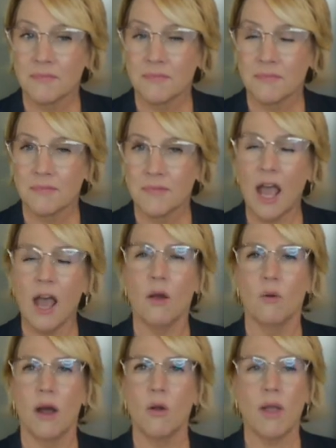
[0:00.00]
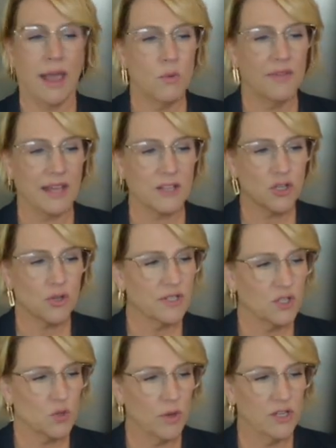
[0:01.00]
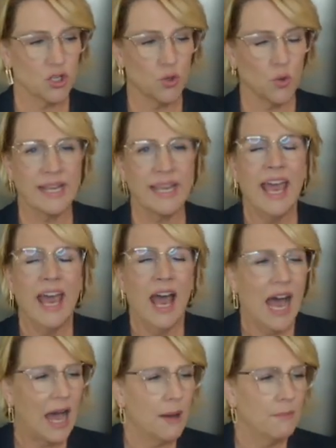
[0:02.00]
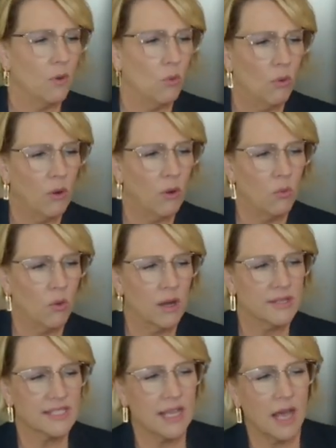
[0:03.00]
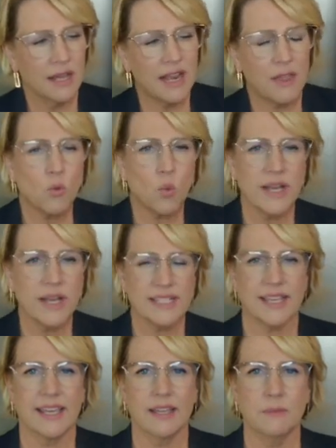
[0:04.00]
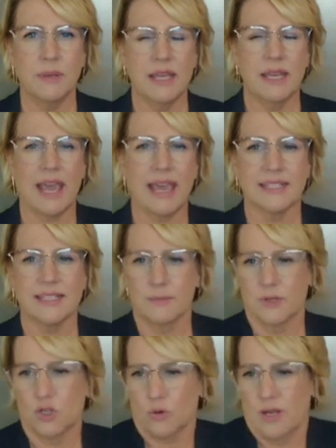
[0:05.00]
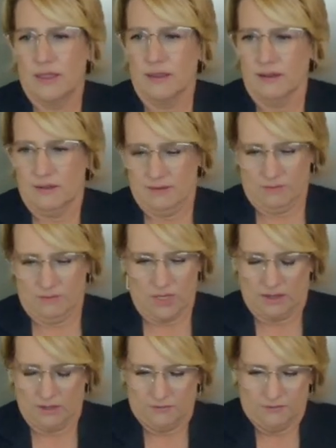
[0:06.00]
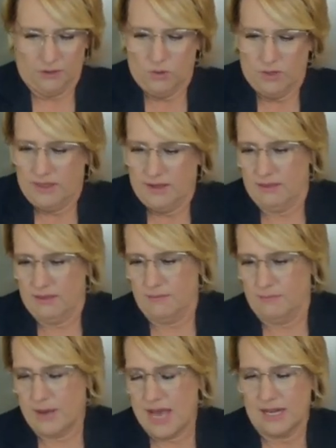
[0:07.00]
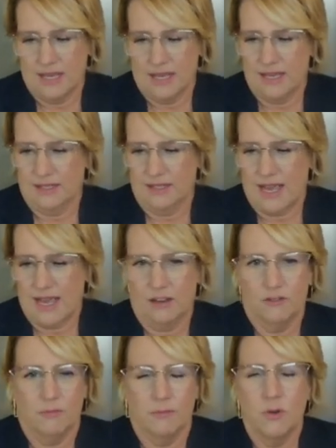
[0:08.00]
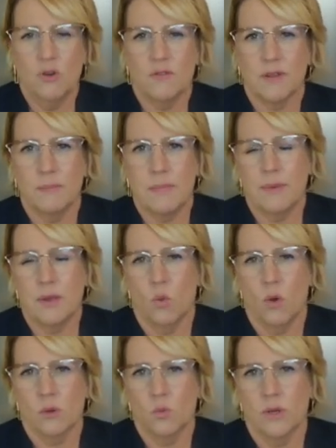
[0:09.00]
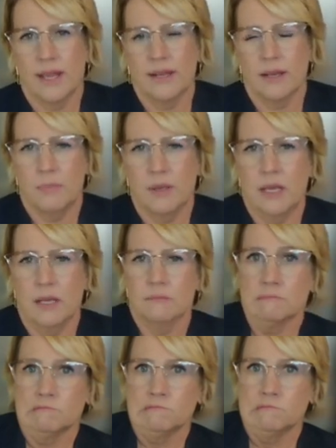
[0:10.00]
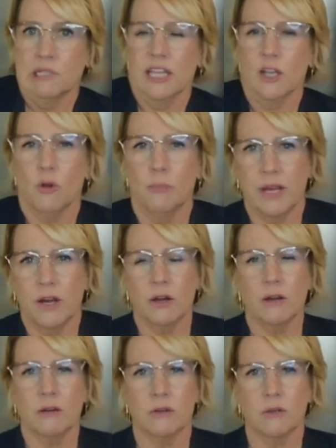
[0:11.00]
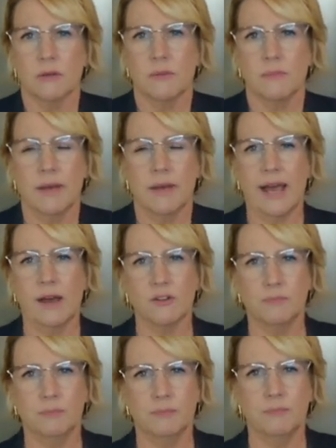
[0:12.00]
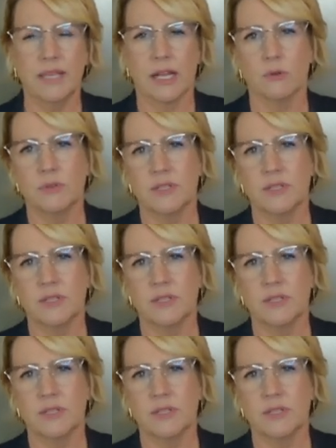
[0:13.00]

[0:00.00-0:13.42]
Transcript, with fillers: Oh, okay. Well, that sure is reassuring. Um, so another risk can be asymmetry. The what the fluid, the, the body can kind of move and maybe one would end up being a little bigger or out of, you know,